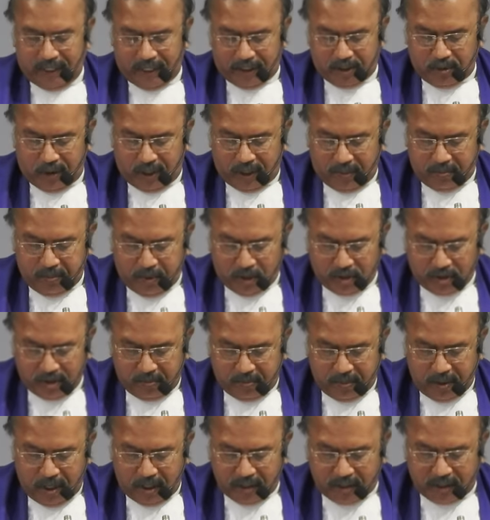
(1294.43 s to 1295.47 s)
That's what
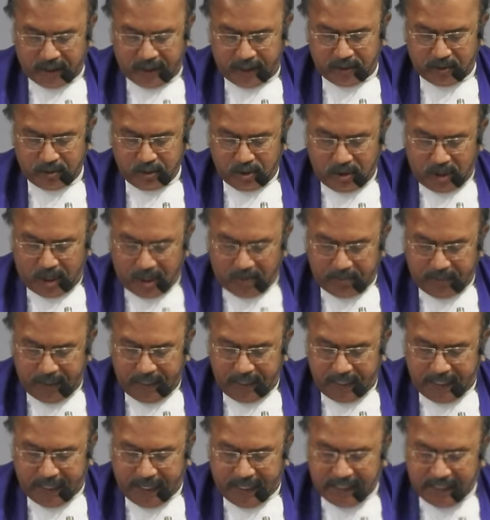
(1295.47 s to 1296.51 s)
Apostle Paul says. Do not
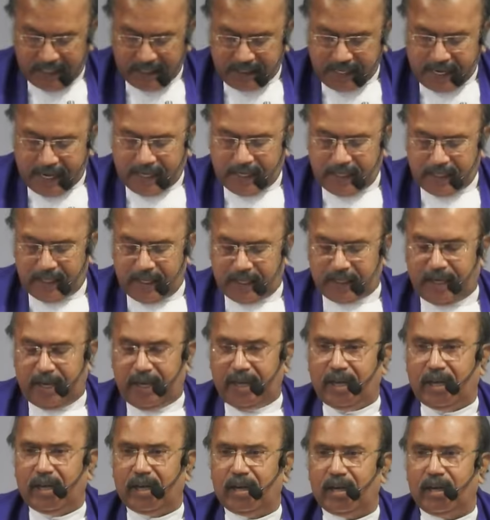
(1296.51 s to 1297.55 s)
be entangled
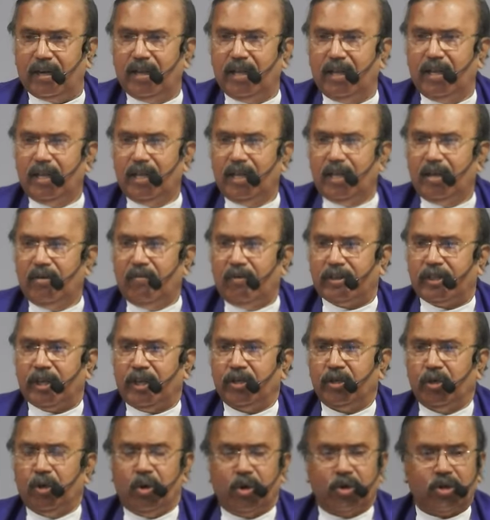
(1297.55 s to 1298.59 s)
again with
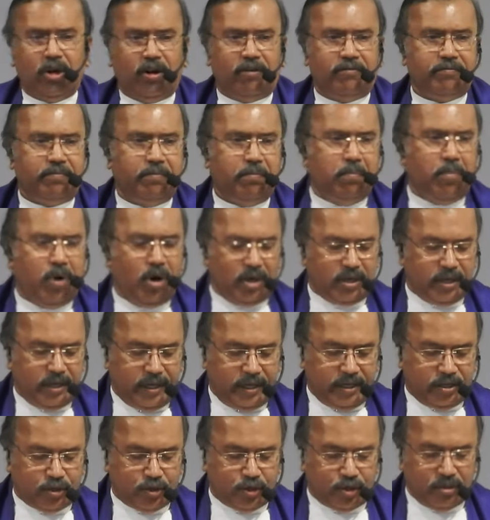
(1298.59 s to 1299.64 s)
the yoke of
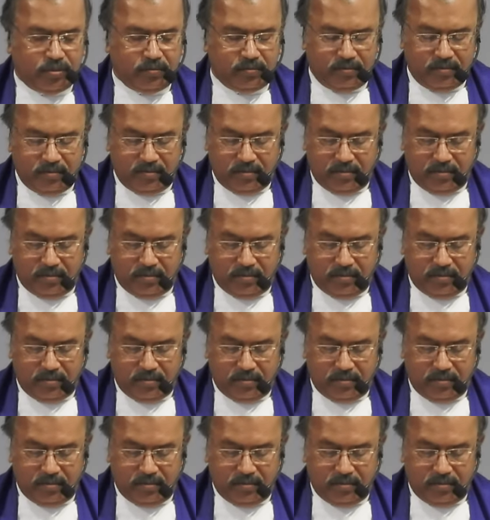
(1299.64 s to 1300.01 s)
bondage.